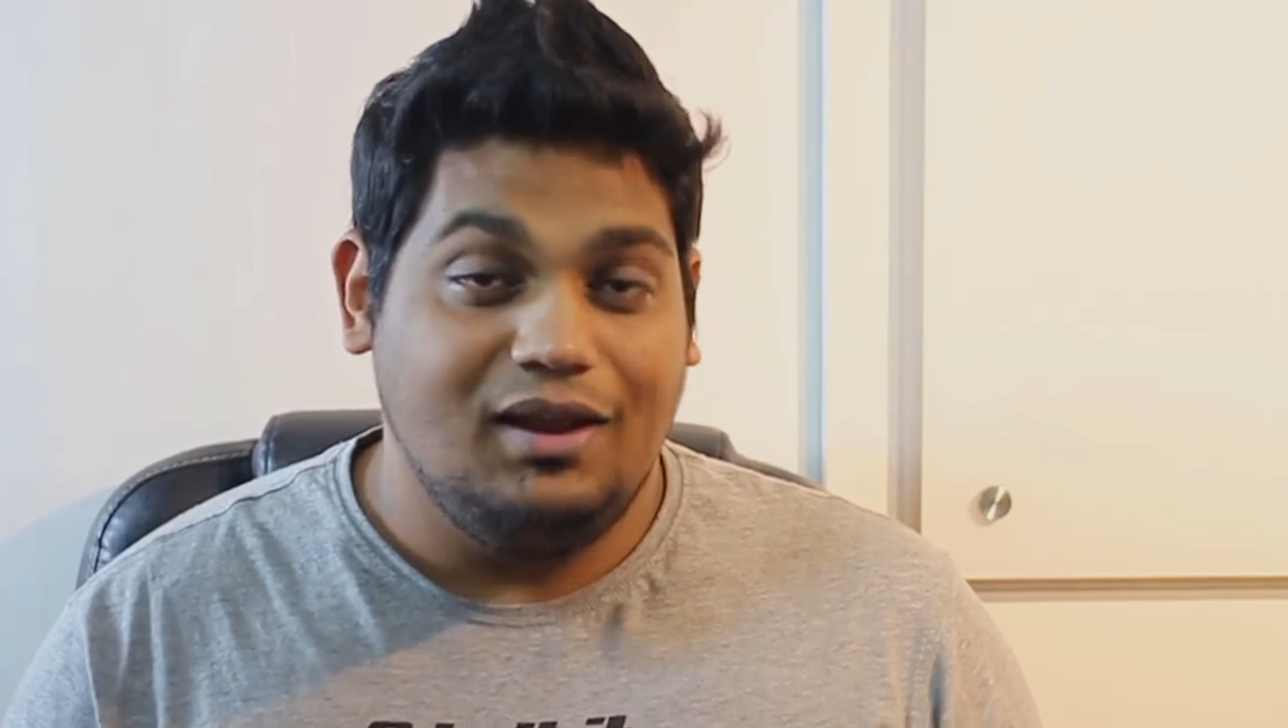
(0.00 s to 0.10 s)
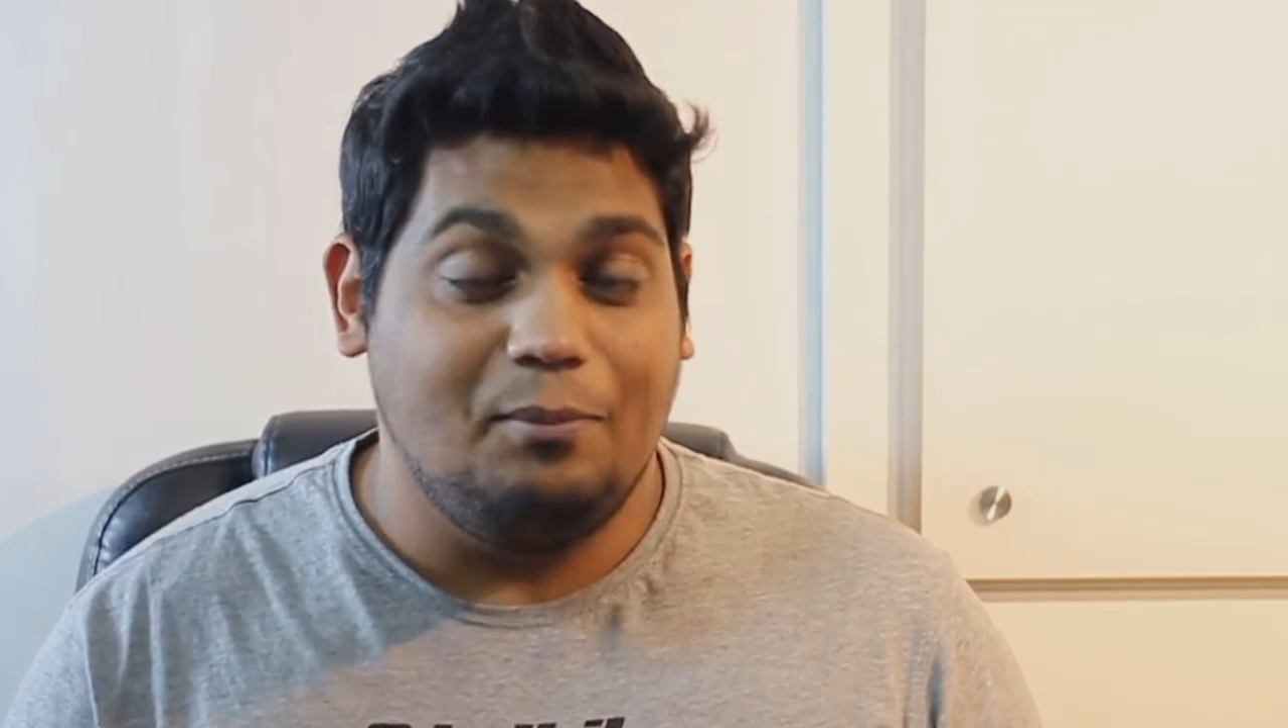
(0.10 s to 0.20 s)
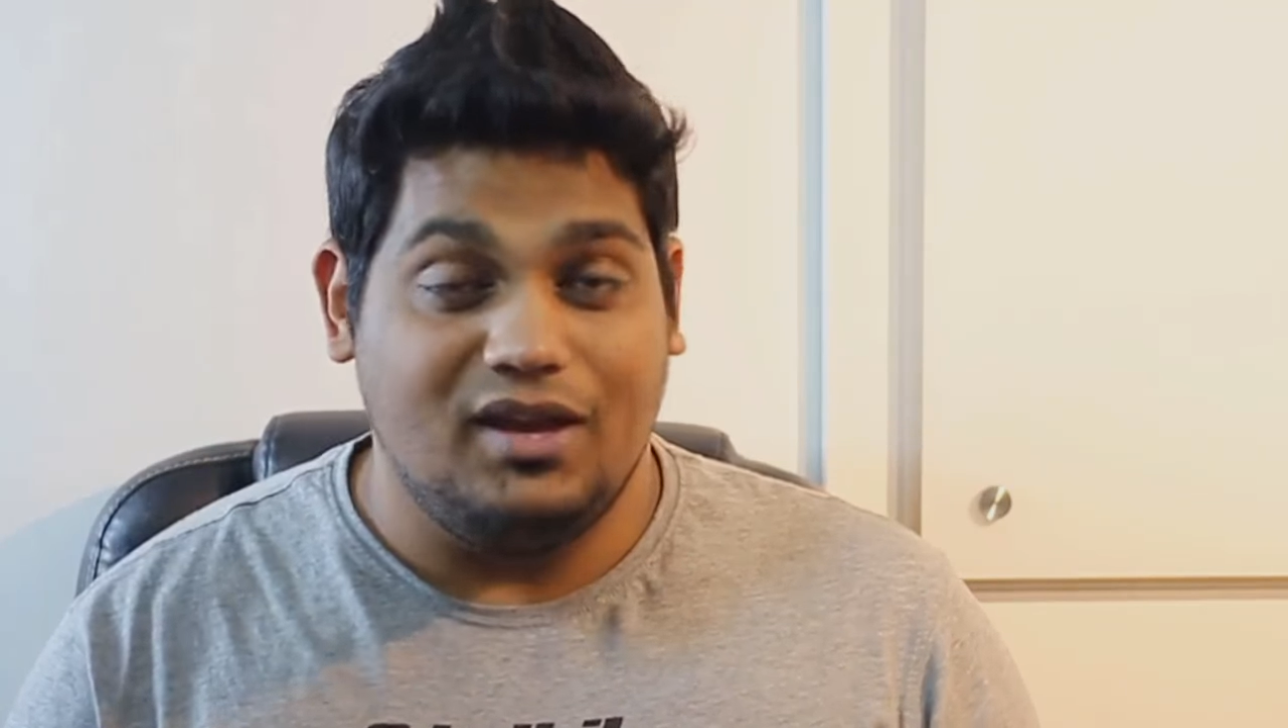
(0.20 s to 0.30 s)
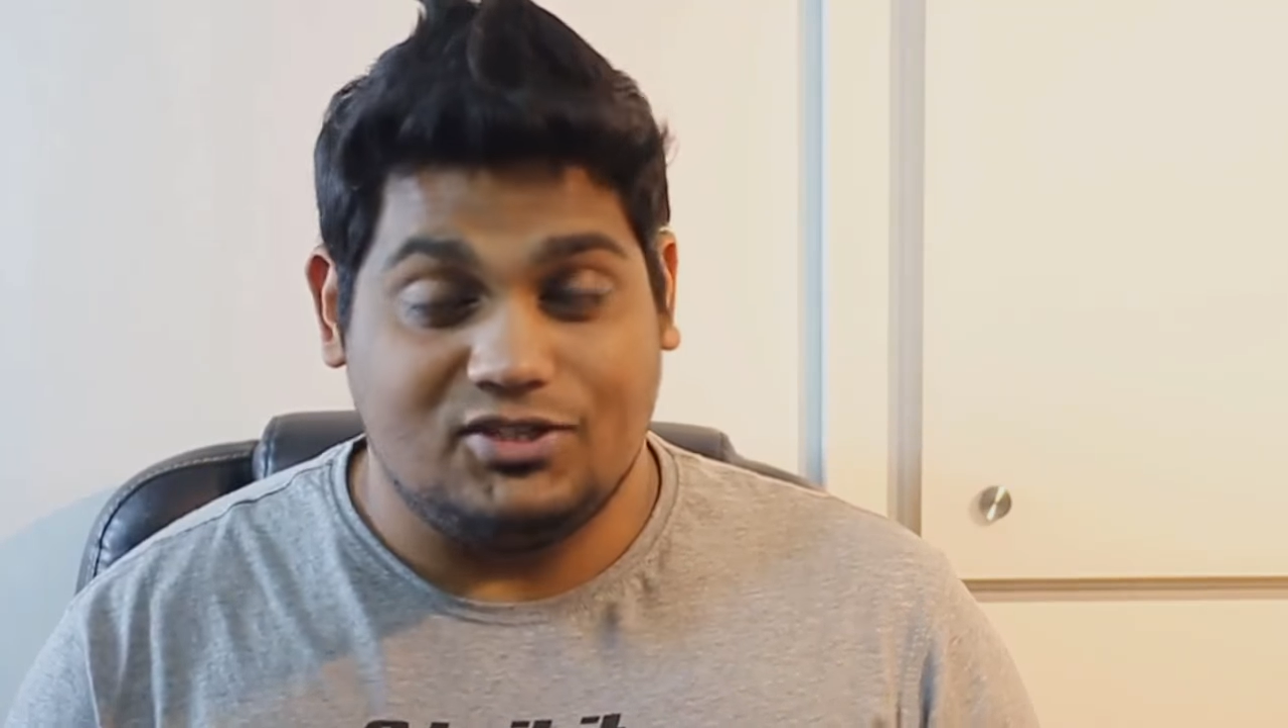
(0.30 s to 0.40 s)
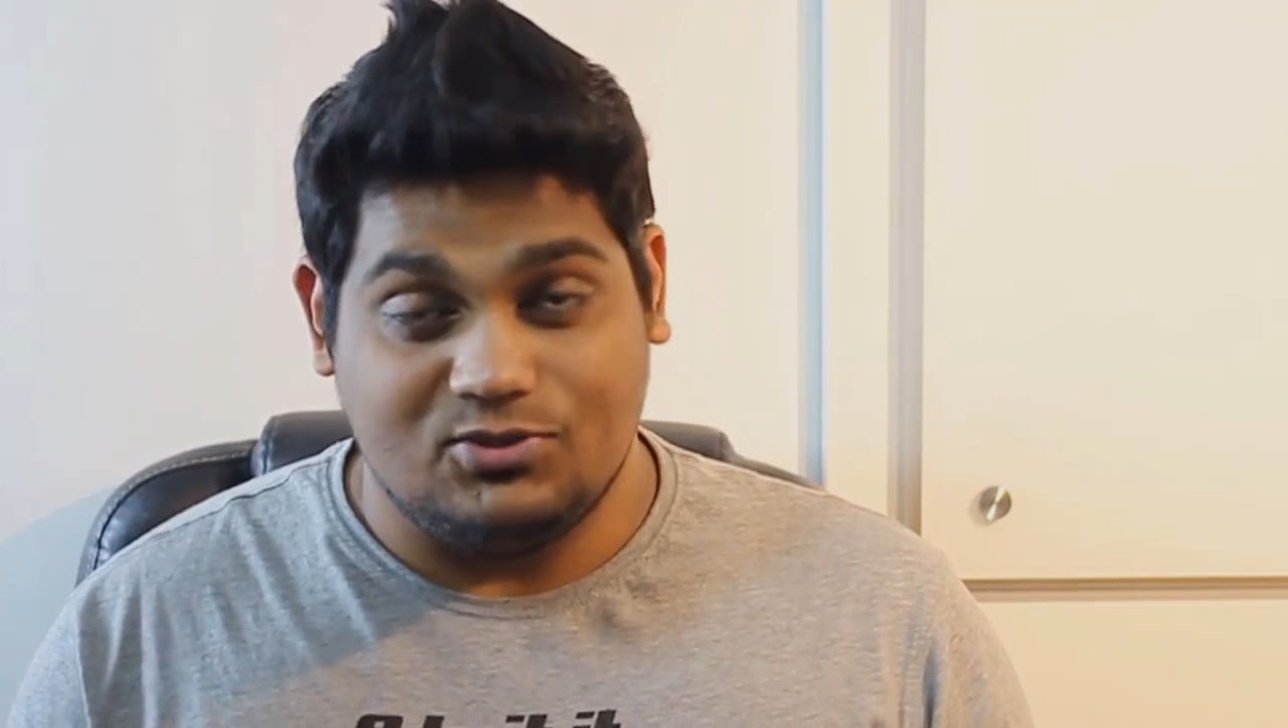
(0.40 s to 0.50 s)

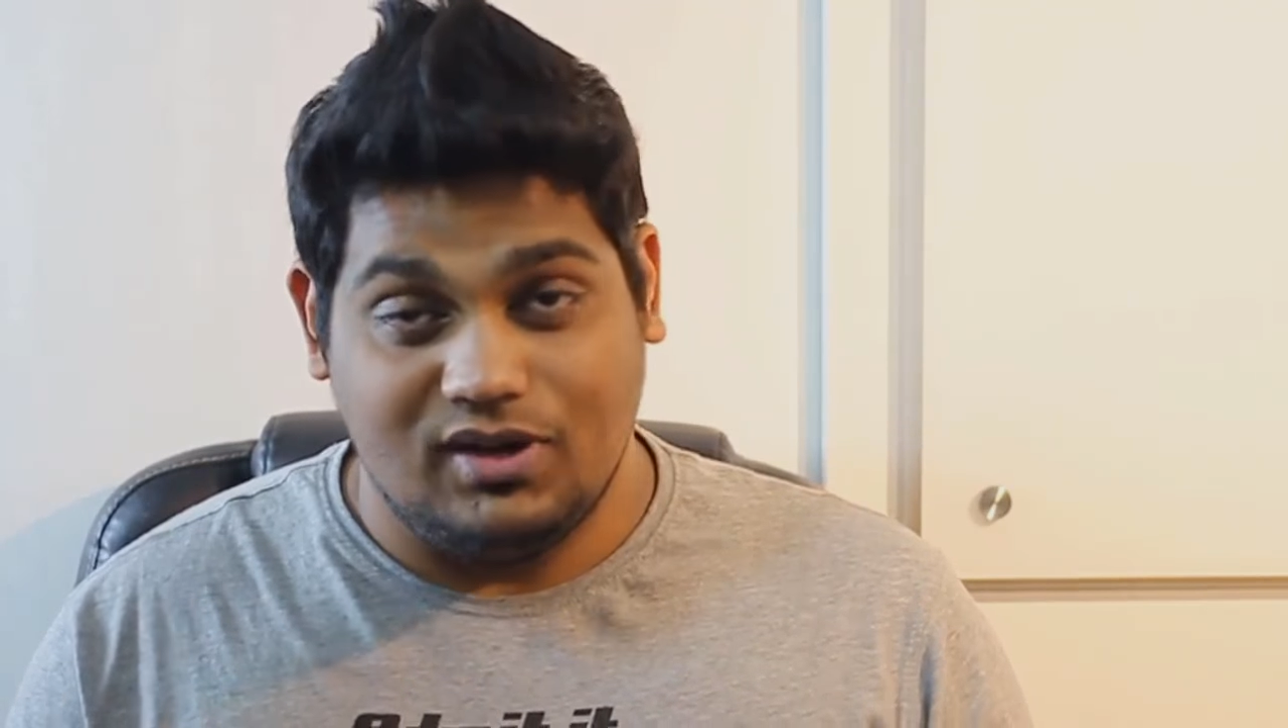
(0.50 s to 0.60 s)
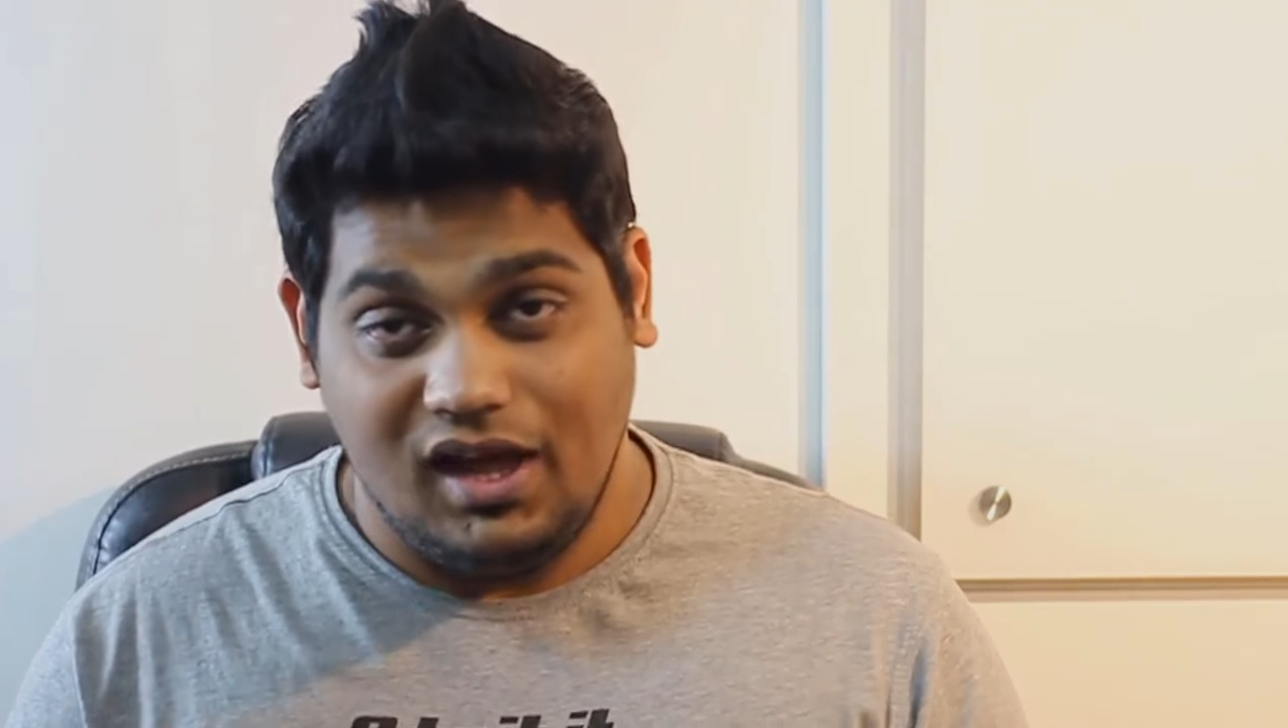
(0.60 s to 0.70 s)
it makes you